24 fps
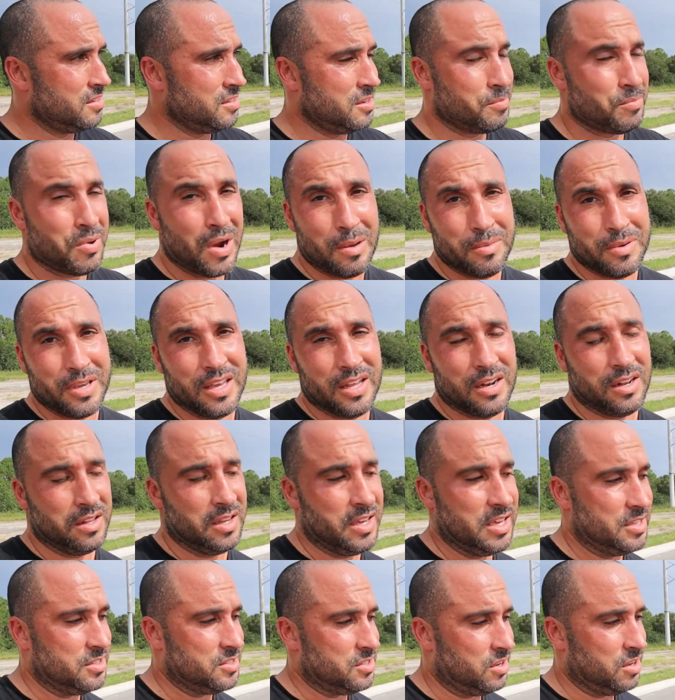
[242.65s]
You probably get a little
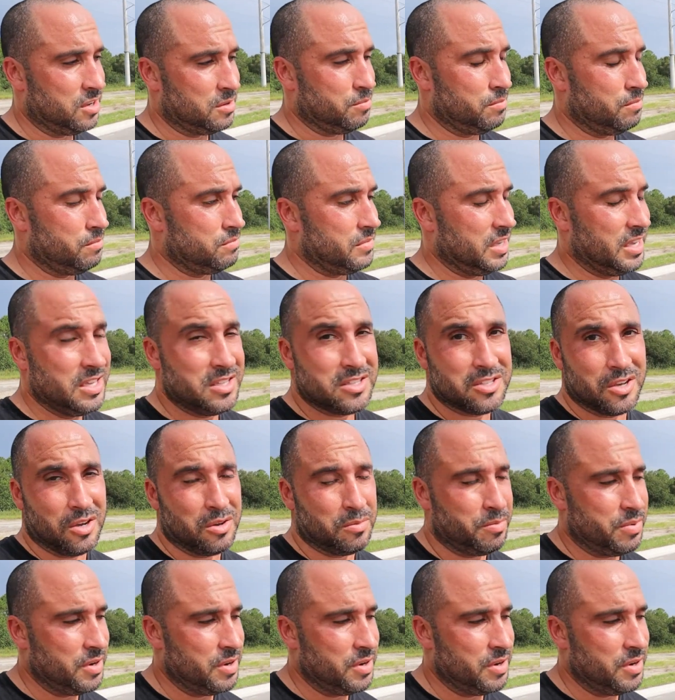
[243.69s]
heat soak,